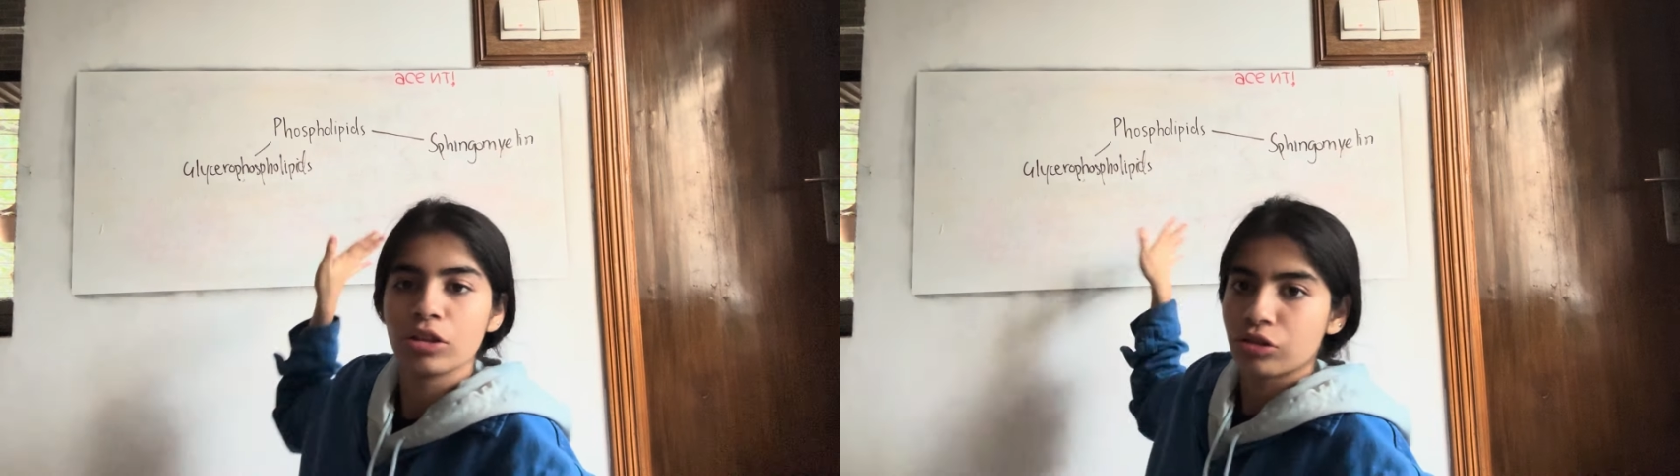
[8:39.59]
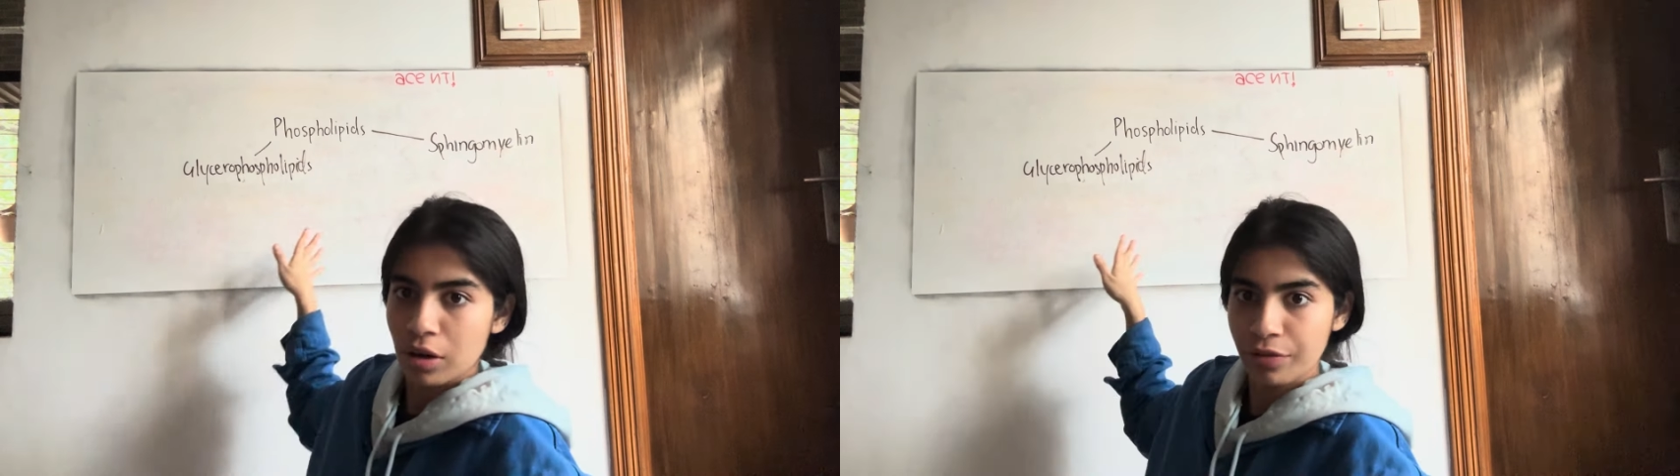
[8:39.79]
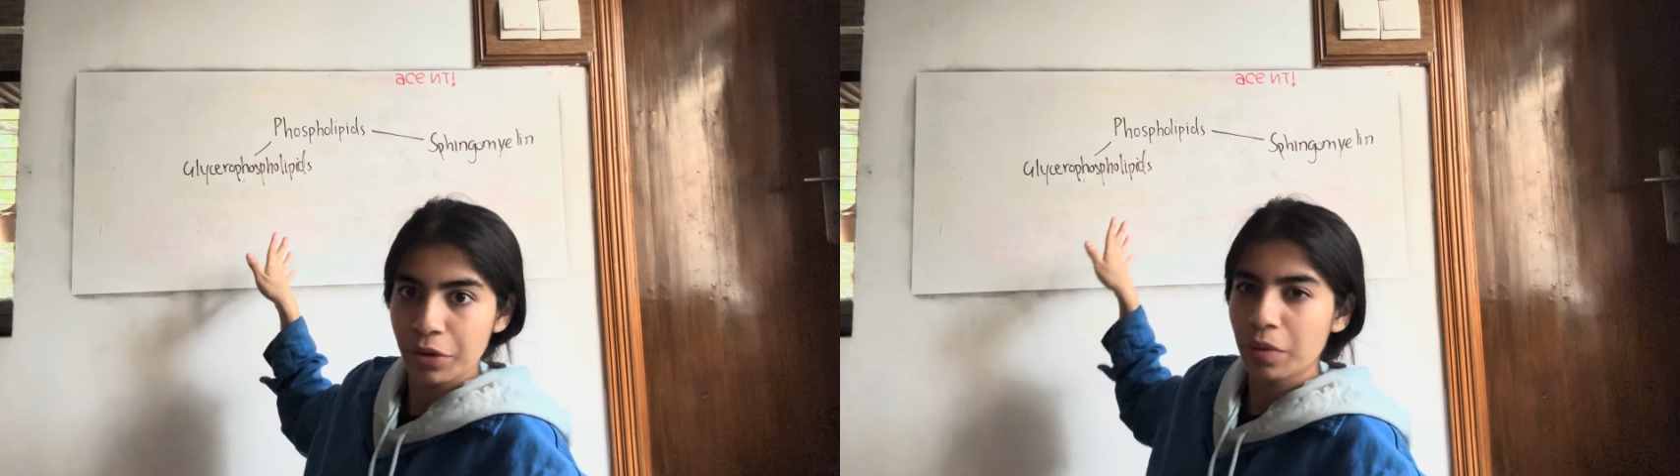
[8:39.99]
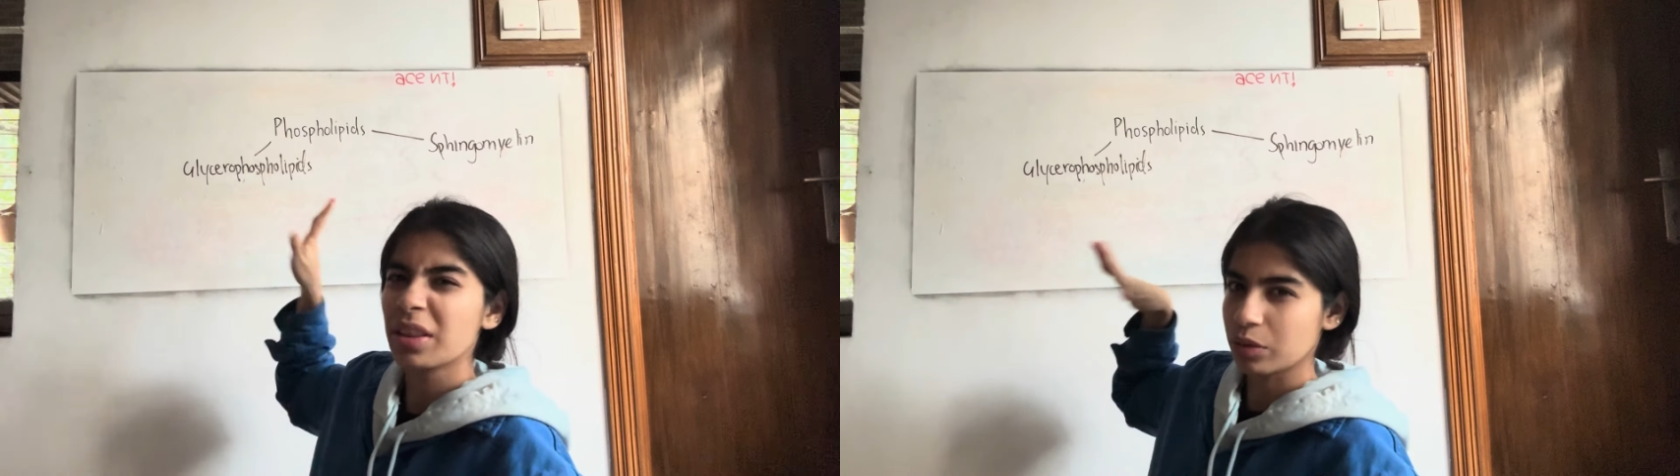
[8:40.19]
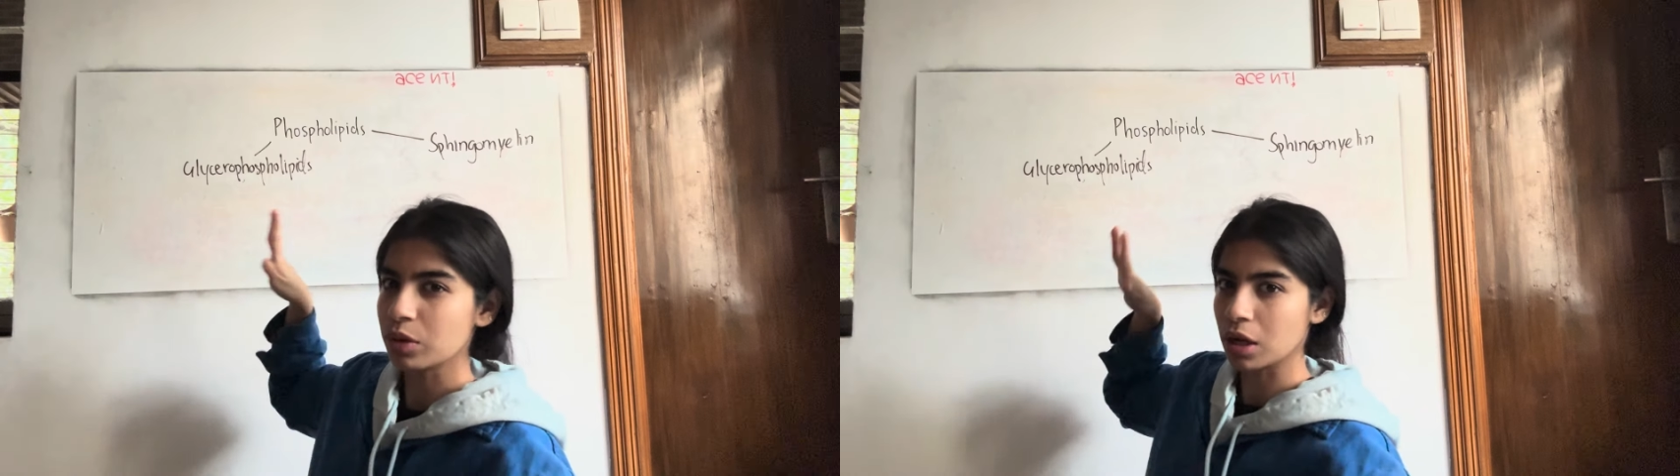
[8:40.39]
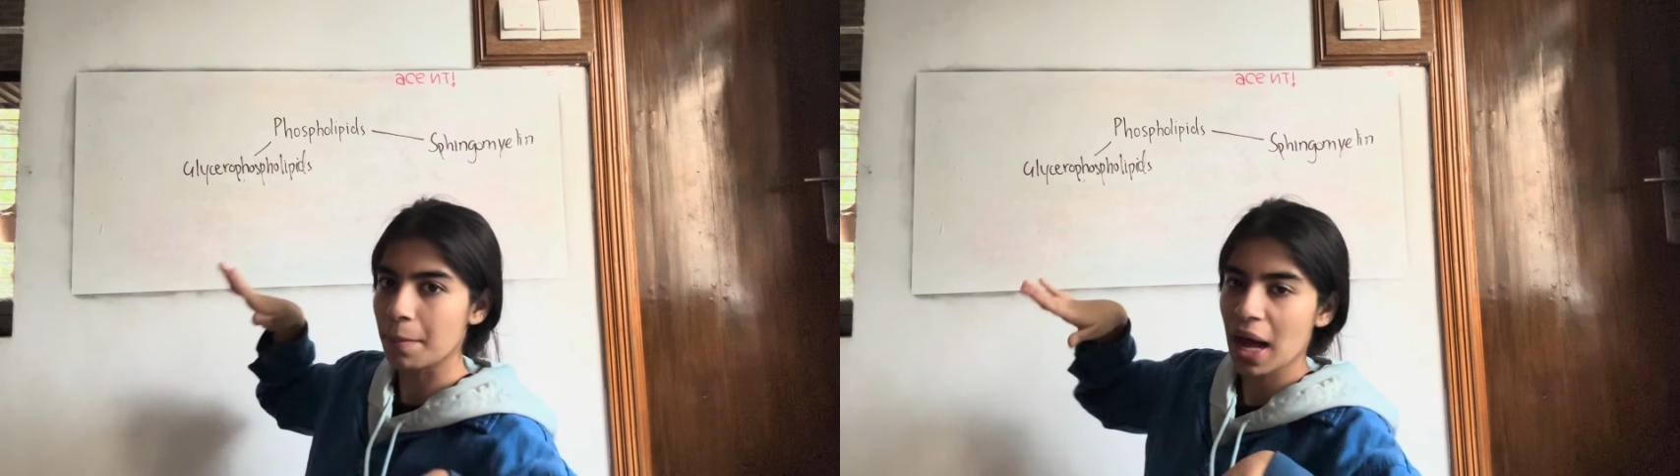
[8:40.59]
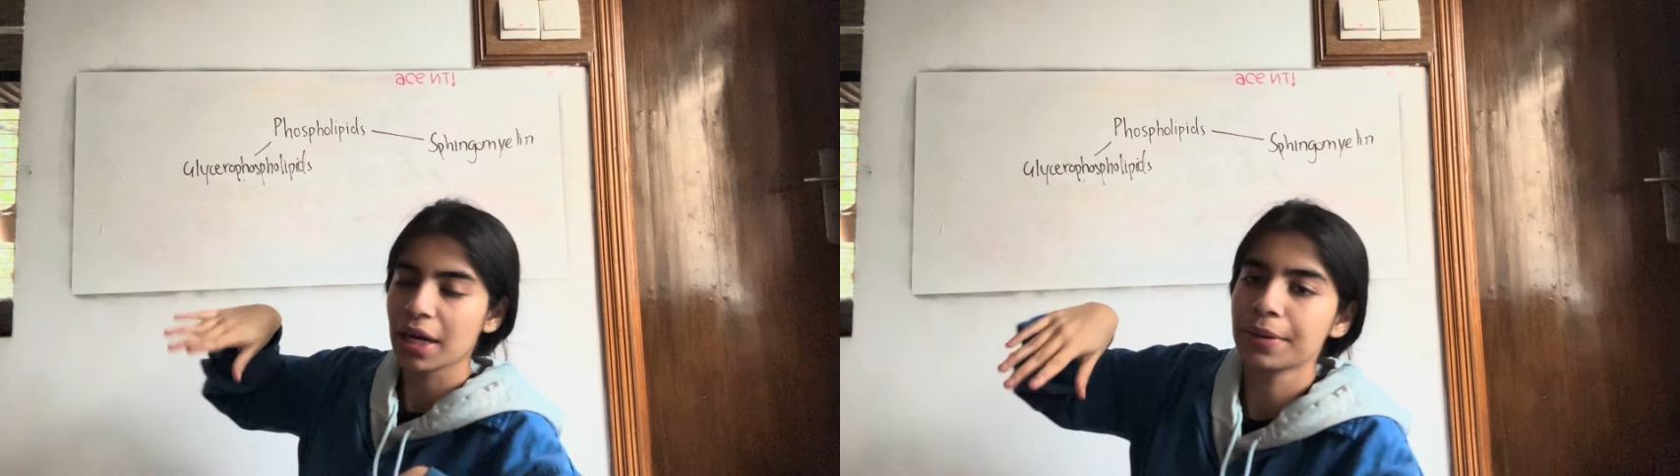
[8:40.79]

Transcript: draw a few and then we'll come back.